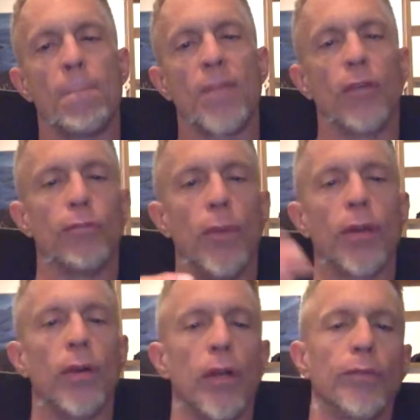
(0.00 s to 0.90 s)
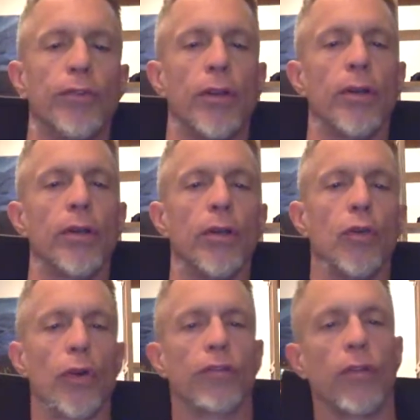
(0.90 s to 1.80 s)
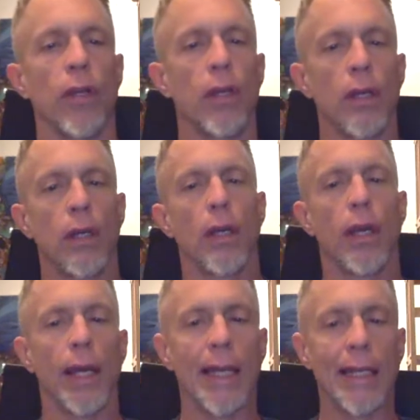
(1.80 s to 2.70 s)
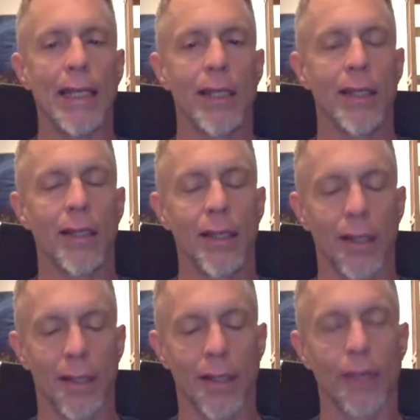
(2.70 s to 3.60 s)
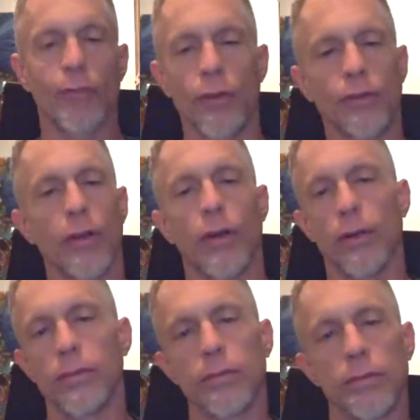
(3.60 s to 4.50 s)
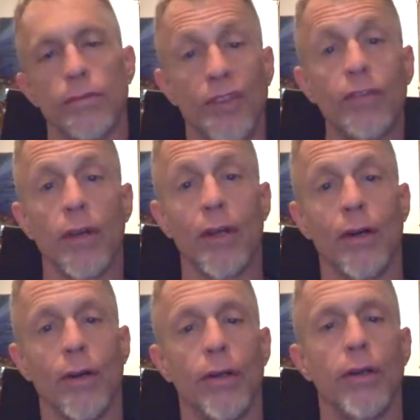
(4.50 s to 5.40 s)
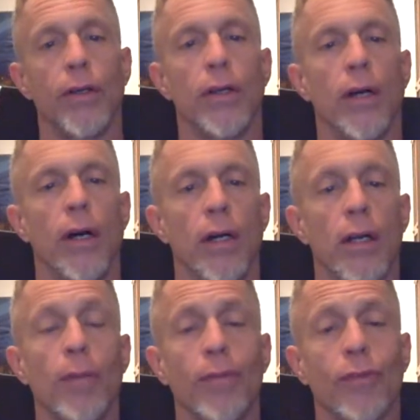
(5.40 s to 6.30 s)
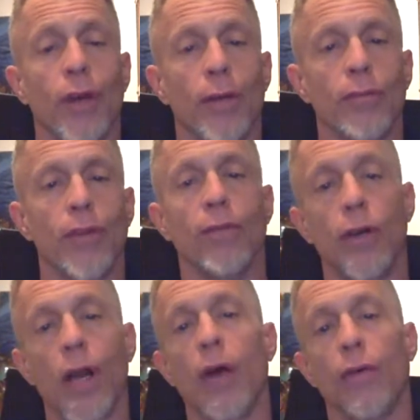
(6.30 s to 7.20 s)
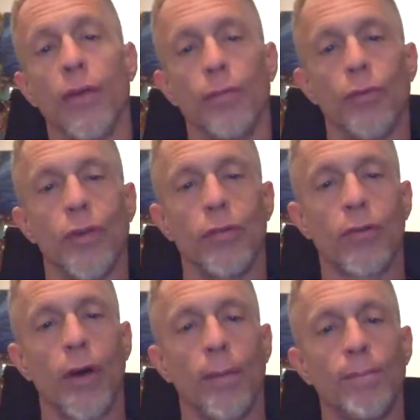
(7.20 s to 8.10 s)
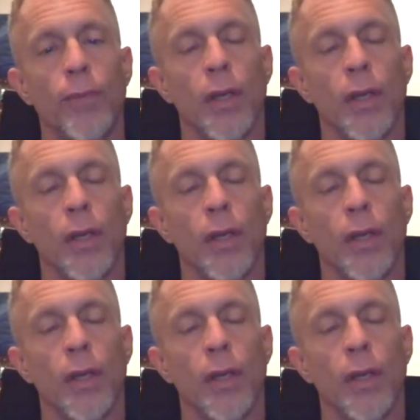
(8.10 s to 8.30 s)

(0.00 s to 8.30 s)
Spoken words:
his mother lives here in New York City. And he has visited her a couple of times, and I've hung out with him when he's come.